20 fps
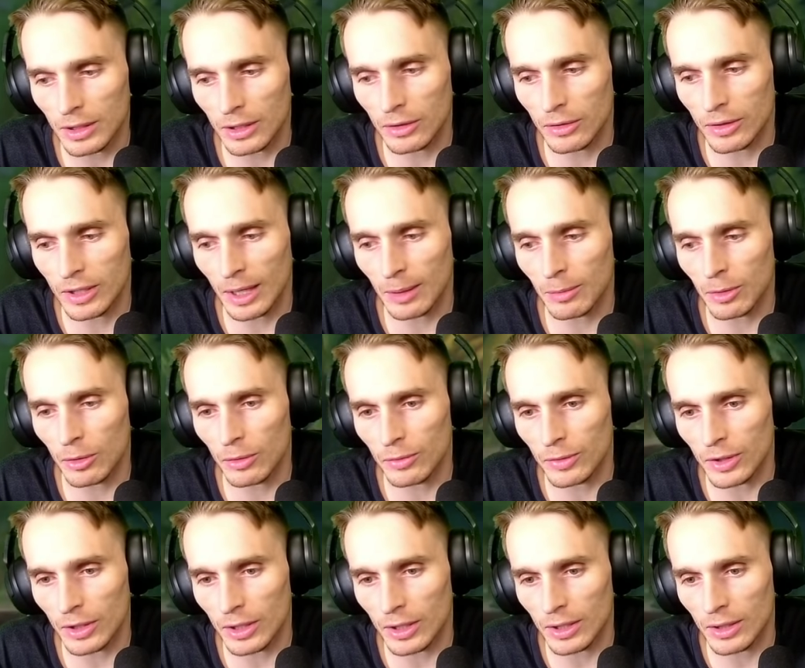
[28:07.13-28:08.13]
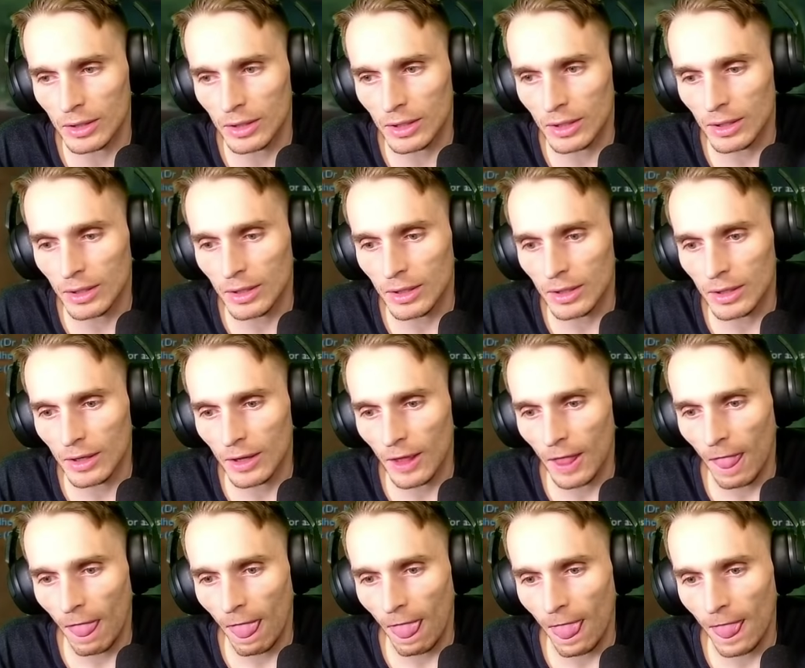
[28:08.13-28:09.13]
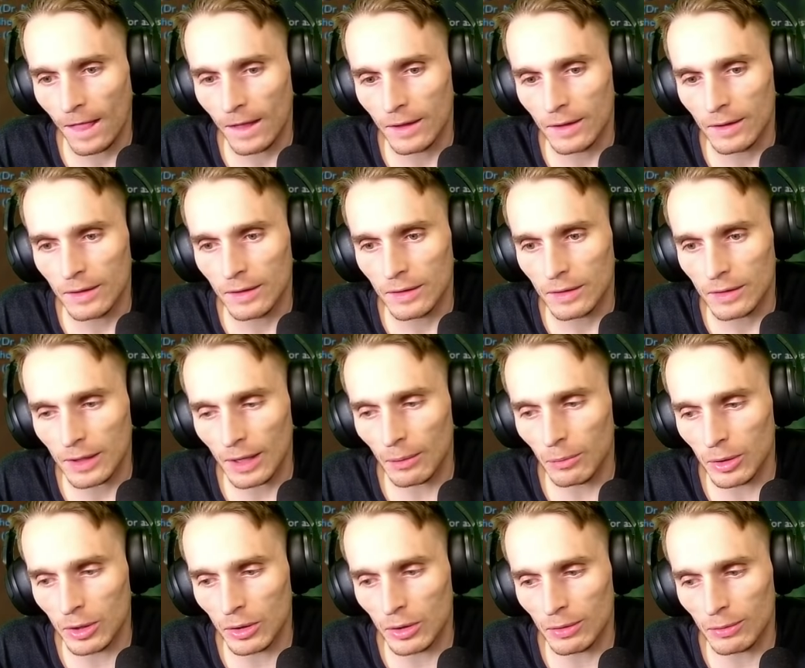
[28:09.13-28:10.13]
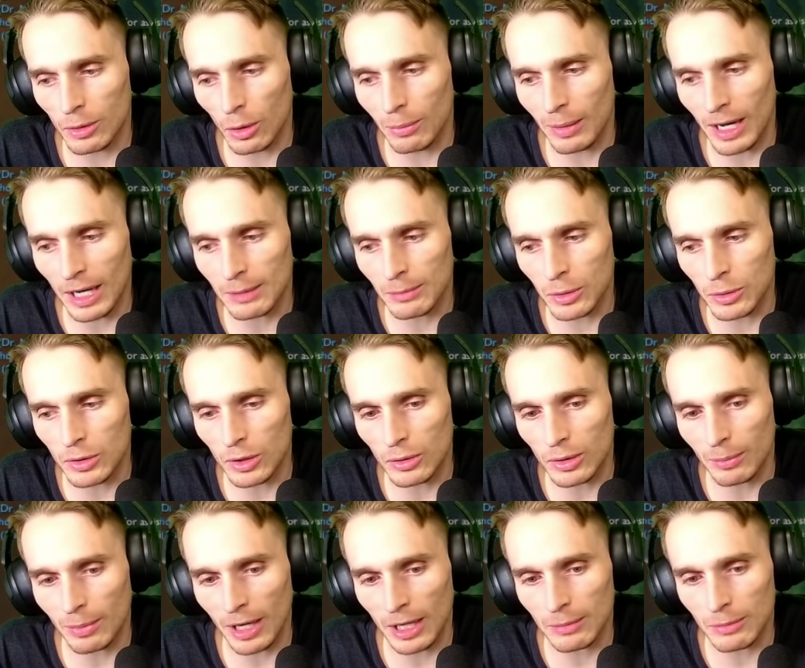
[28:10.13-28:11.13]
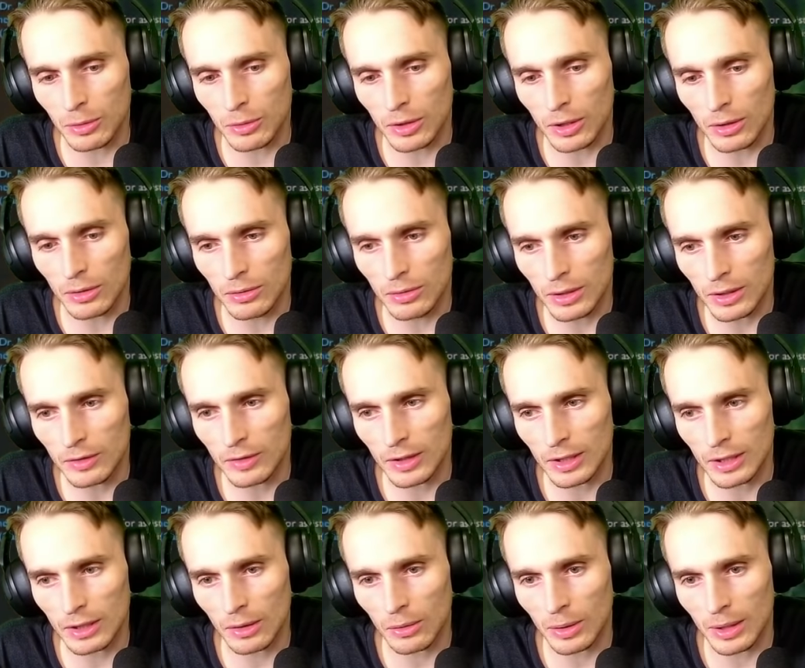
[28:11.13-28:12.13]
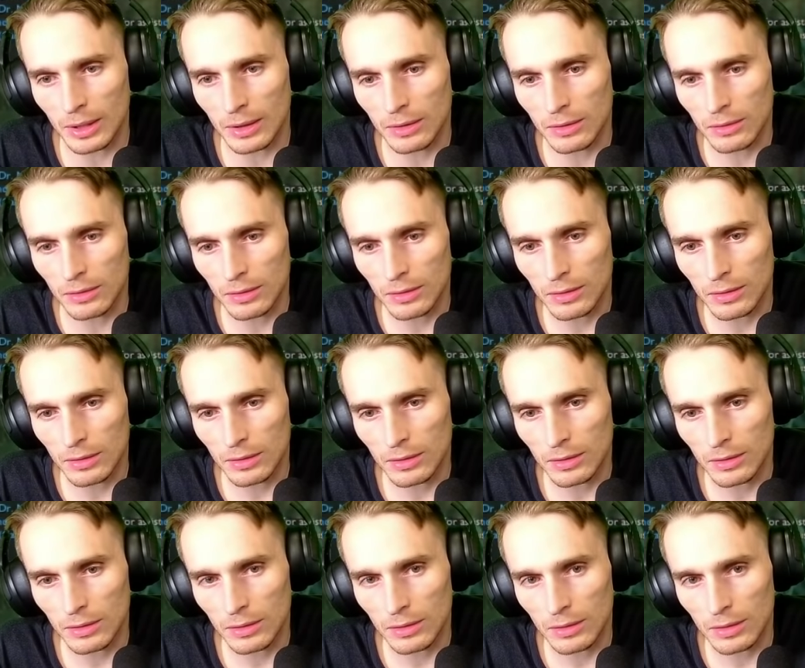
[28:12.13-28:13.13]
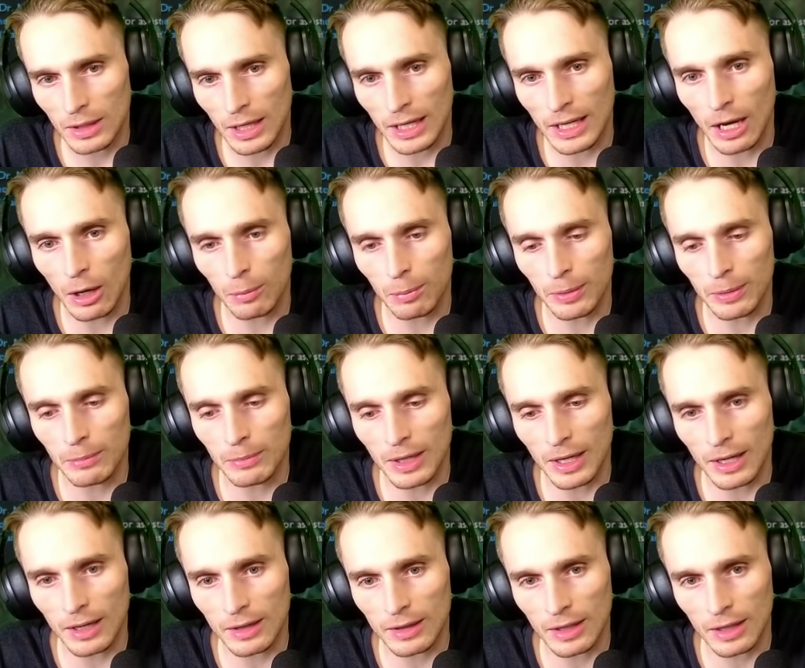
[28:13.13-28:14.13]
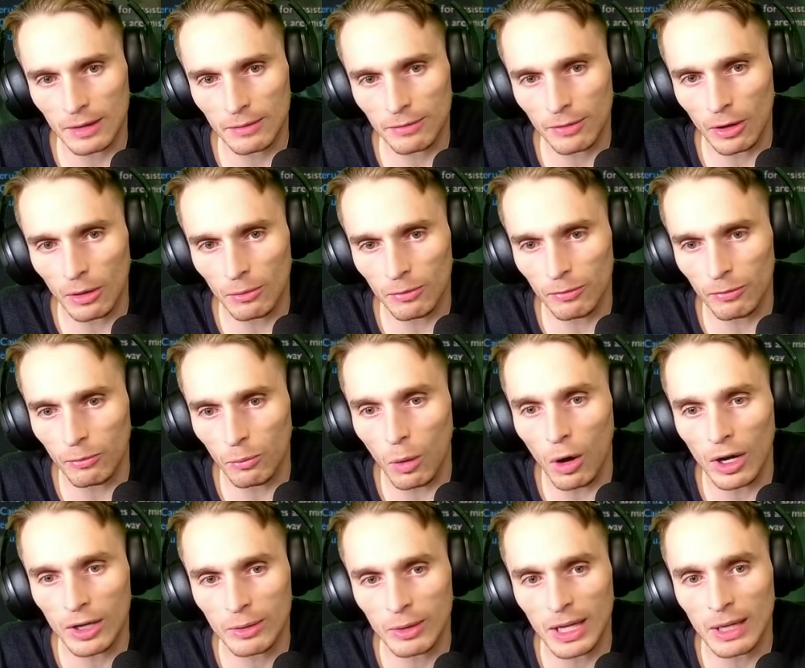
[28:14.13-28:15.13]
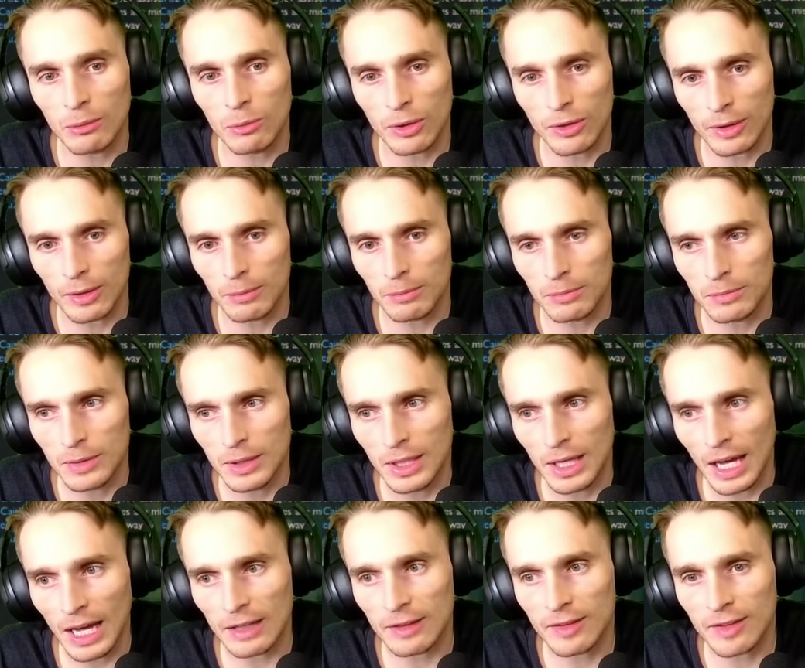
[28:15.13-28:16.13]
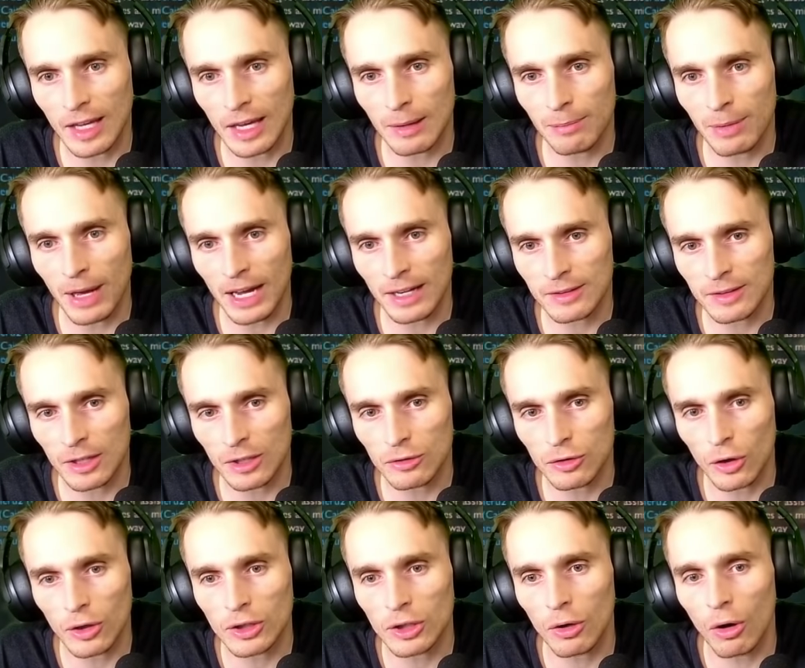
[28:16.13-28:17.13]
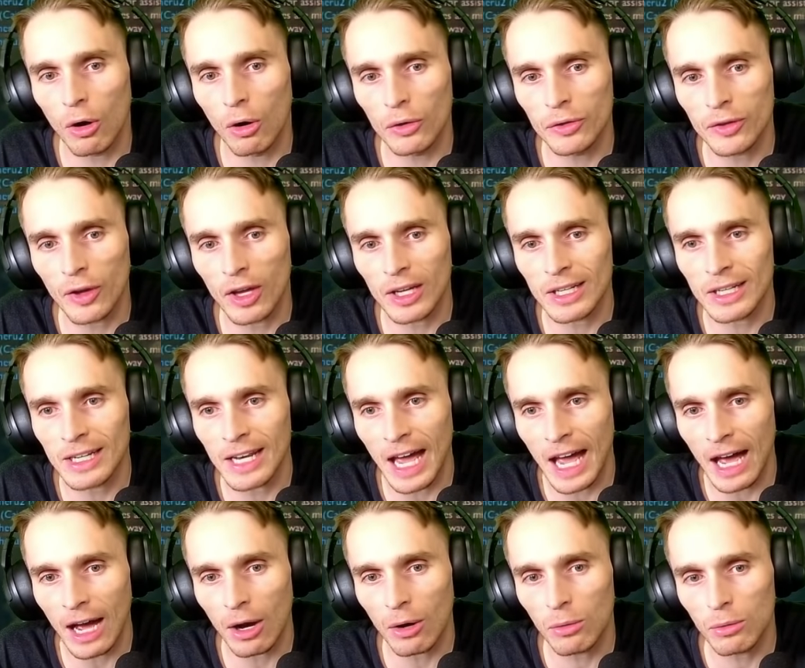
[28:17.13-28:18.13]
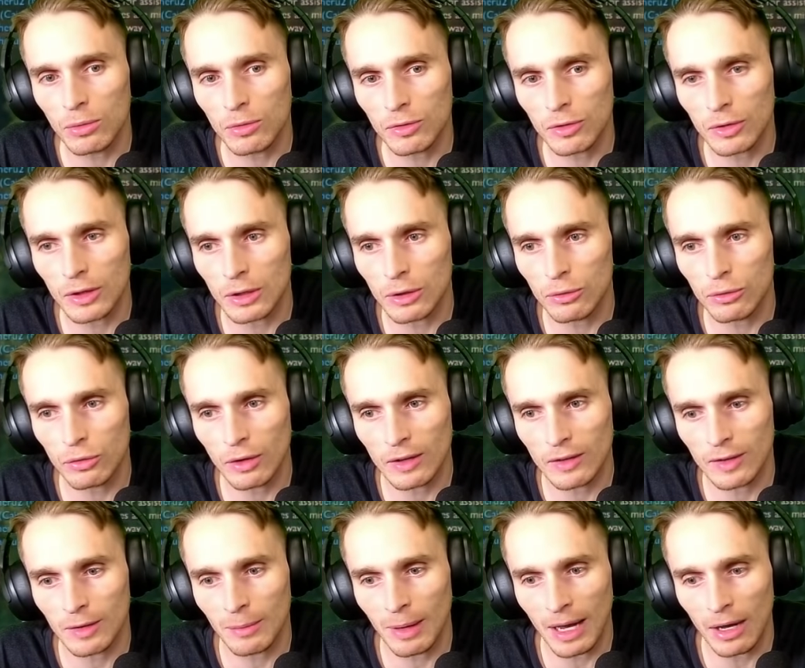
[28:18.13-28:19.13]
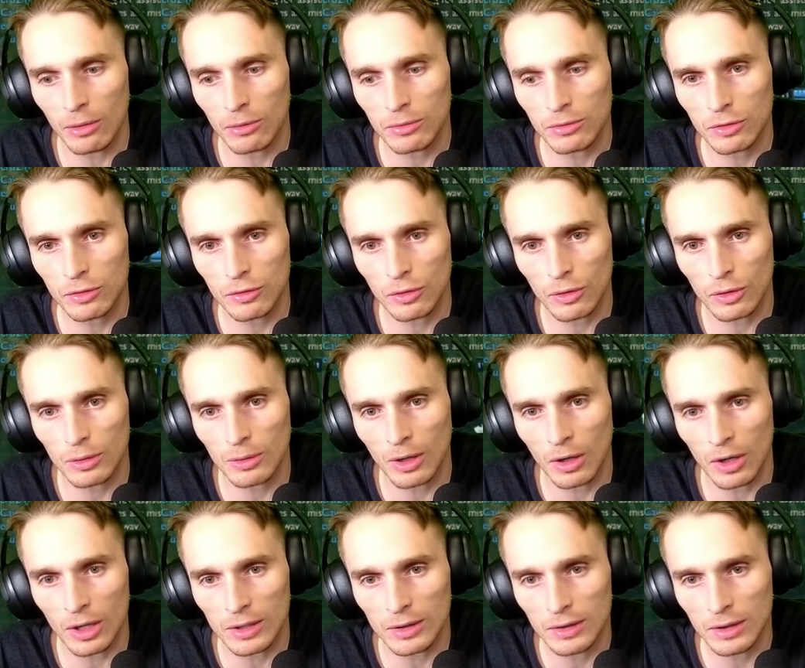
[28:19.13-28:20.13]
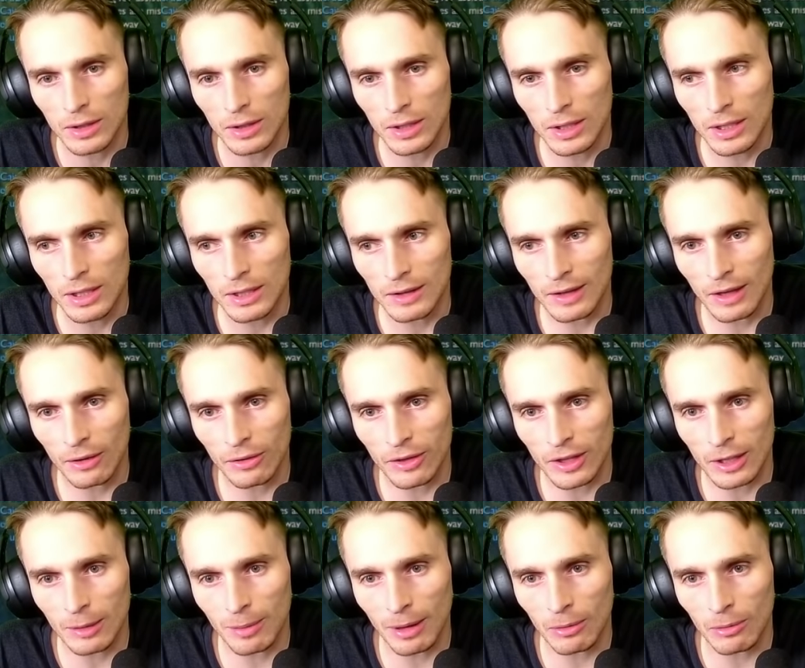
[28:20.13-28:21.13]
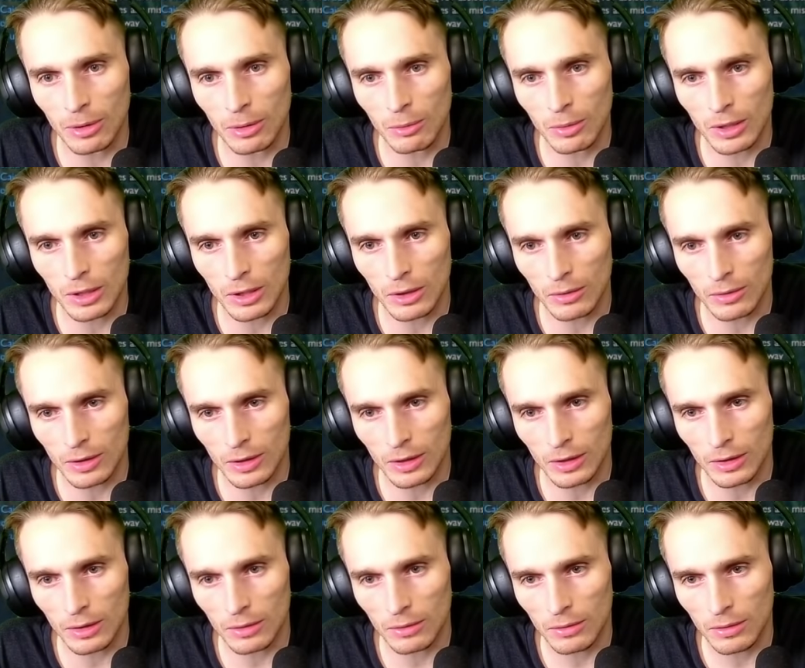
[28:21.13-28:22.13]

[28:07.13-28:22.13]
your camera over there. Yeah, they're there. Yeah, we're going to go behind Mundo. Get behind Mundo. He's going to go in and help him. Yeah. Walk in with him and stay back there. Turn your ult on now so that you stress them out. Just turn it on. Okay. Now think about where you want to go. There you go.